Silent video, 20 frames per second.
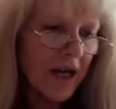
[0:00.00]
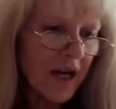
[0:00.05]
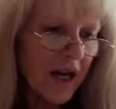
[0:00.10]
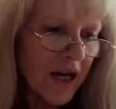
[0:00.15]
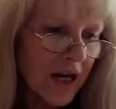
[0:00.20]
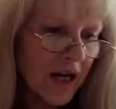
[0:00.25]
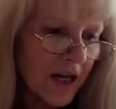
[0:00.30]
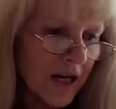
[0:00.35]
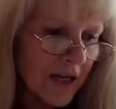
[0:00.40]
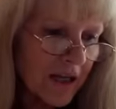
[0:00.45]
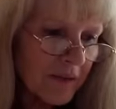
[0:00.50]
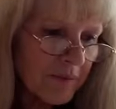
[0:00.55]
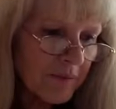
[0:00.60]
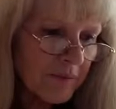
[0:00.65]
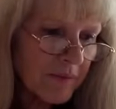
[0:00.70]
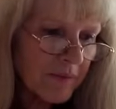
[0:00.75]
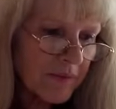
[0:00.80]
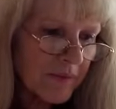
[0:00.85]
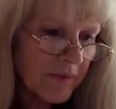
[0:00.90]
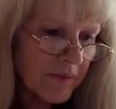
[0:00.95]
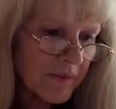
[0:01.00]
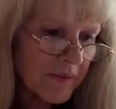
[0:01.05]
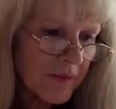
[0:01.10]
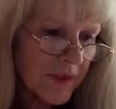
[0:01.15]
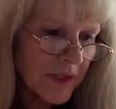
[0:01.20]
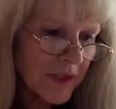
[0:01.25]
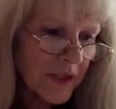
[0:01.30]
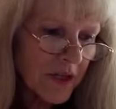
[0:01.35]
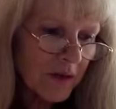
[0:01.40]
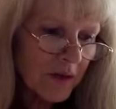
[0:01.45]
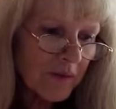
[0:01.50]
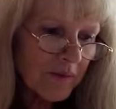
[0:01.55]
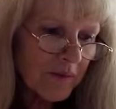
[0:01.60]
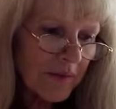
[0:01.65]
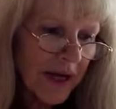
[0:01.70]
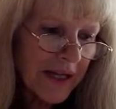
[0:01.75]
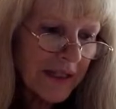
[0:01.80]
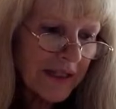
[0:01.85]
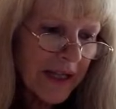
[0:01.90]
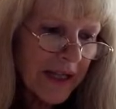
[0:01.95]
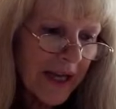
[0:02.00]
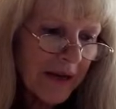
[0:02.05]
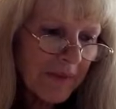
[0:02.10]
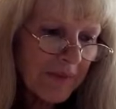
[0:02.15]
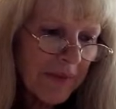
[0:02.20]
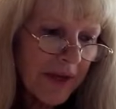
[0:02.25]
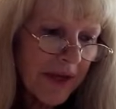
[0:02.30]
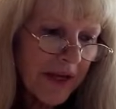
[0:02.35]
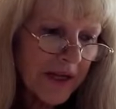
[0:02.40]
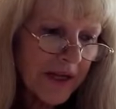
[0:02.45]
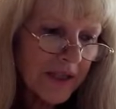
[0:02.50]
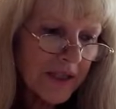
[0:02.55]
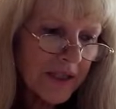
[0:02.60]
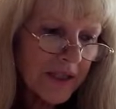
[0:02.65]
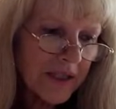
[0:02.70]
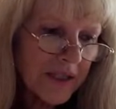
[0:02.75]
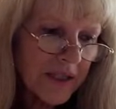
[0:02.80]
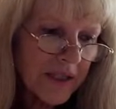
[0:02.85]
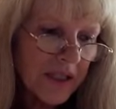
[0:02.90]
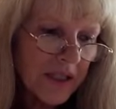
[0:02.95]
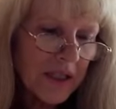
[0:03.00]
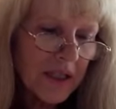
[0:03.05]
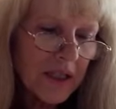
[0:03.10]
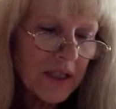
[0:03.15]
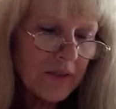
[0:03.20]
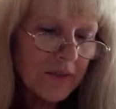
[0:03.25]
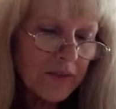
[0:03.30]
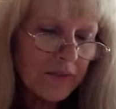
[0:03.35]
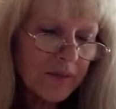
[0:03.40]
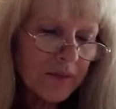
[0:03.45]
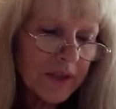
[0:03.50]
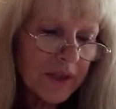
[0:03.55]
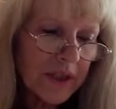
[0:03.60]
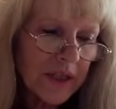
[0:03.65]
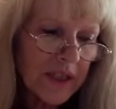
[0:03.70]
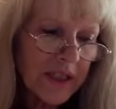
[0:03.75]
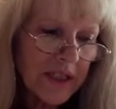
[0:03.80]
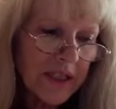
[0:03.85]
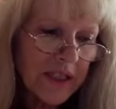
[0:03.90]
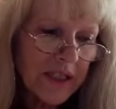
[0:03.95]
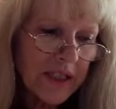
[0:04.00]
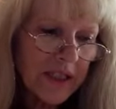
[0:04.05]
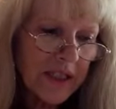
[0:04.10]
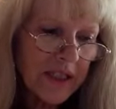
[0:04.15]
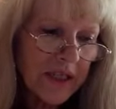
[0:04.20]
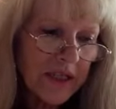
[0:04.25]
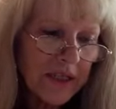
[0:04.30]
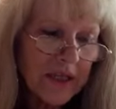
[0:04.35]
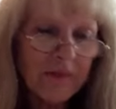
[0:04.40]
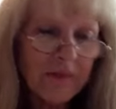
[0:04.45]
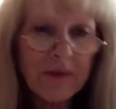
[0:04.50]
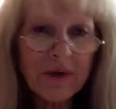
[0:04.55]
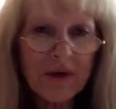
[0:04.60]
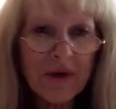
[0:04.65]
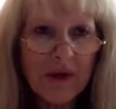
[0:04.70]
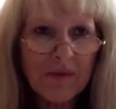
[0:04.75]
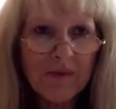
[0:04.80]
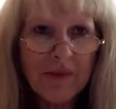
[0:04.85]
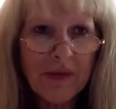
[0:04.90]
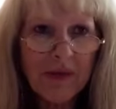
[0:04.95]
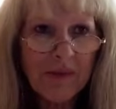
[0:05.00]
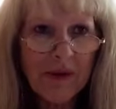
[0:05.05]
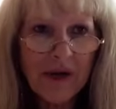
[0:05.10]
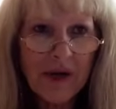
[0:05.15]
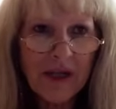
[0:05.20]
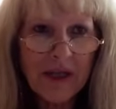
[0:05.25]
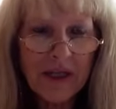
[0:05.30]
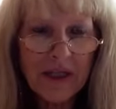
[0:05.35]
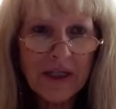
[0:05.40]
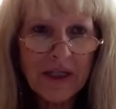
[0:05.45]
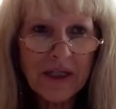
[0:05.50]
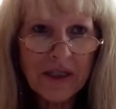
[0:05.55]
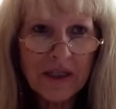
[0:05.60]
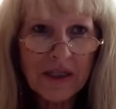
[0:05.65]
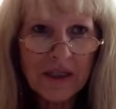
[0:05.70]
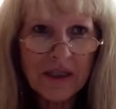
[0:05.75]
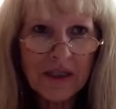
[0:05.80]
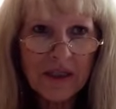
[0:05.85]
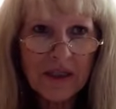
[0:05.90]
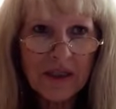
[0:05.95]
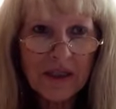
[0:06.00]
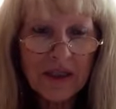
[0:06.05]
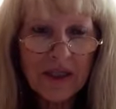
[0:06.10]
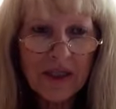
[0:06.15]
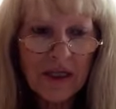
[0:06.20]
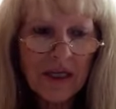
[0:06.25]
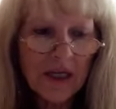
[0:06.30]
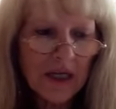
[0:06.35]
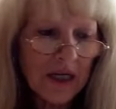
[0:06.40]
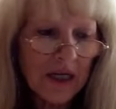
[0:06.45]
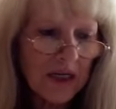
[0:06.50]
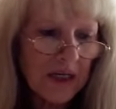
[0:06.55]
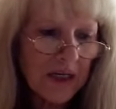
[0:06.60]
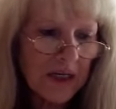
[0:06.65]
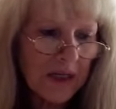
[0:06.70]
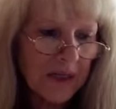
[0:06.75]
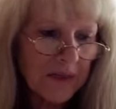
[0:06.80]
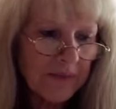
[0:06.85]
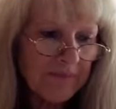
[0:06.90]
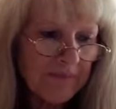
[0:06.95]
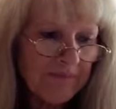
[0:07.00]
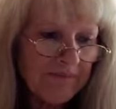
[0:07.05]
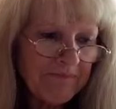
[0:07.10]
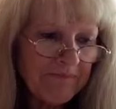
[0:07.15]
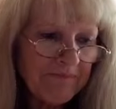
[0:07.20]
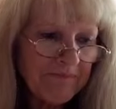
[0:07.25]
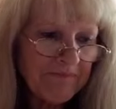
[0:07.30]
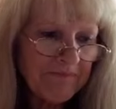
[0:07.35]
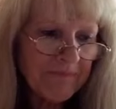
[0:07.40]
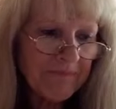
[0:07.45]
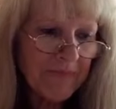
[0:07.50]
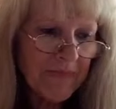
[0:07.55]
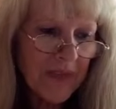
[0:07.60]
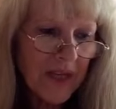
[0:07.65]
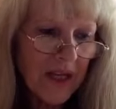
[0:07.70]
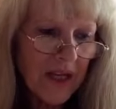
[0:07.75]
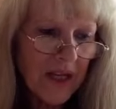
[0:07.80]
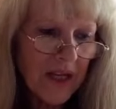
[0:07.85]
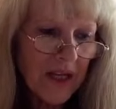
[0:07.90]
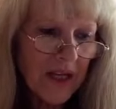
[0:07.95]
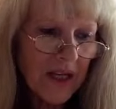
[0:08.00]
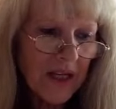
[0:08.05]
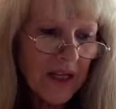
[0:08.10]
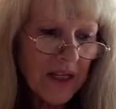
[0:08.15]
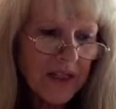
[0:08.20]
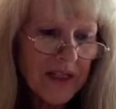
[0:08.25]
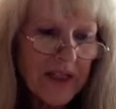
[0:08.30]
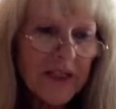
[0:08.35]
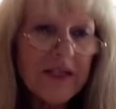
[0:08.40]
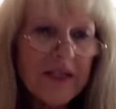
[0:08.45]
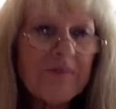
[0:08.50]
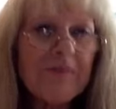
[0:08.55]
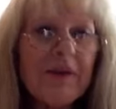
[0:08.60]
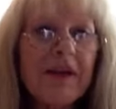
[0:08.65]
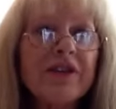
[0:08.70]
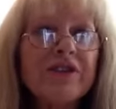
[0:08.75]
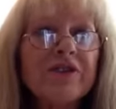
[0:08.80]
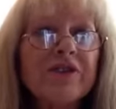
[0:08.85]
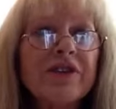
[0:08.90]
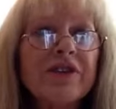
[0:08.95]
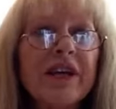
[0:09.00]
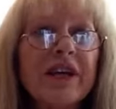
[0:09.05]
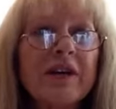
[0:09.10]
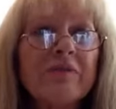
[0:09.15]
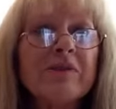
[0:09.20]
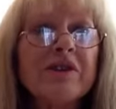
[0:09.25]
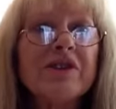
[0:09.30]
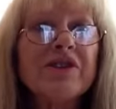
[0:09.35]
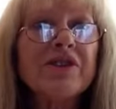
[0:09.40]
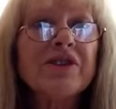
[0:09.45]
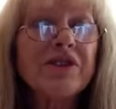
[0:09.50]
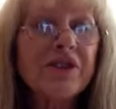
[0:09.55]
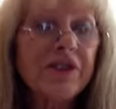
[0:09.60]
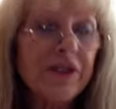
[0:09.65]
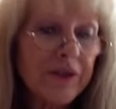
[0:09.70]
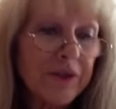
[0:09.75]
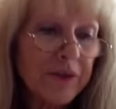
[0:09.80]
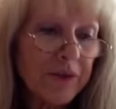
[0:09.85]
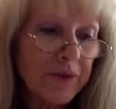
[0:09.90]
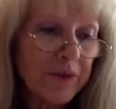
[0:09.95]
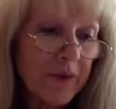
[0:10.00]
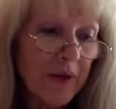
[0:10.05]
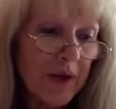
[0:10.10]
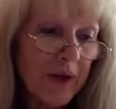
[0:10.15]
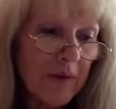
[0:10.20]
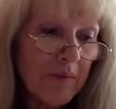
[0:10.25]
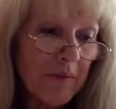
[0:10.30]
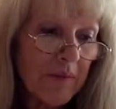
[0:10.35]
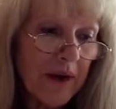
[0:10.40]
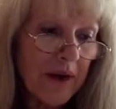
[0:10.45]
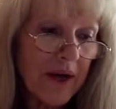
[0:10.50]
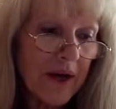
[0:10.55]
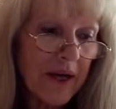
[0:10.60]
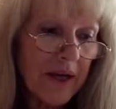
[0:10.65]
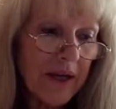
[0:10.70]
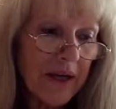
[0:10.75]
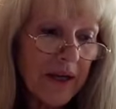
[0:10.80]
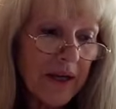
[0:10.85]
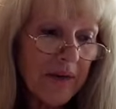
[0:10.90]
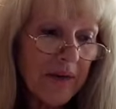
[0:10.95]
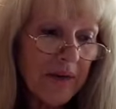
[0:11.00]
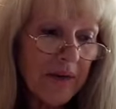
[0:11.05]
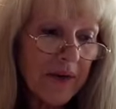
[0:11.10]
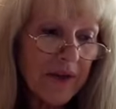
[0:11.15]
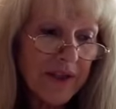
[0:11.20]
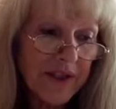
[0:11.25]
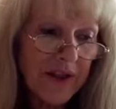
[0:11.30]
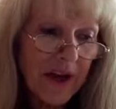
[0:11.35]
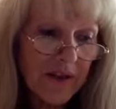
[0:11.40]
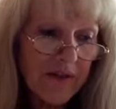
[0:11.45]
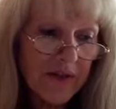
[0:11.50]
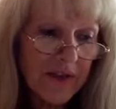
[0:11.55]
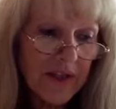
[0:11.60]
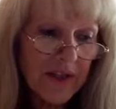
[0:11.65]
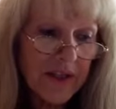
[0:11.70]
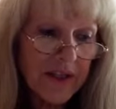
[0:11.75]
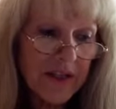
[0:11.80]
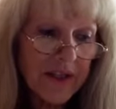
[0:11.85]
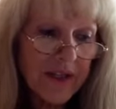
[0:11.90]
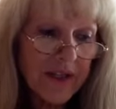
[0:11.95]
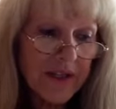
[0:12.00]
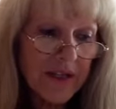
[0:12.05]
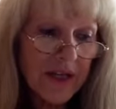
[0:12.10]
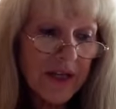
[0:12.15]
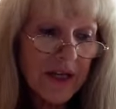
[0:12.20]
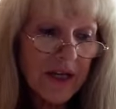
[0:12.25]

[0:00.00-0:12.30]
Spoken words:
You know, my lap band really did a number on my body. It did some major damage to my esophagus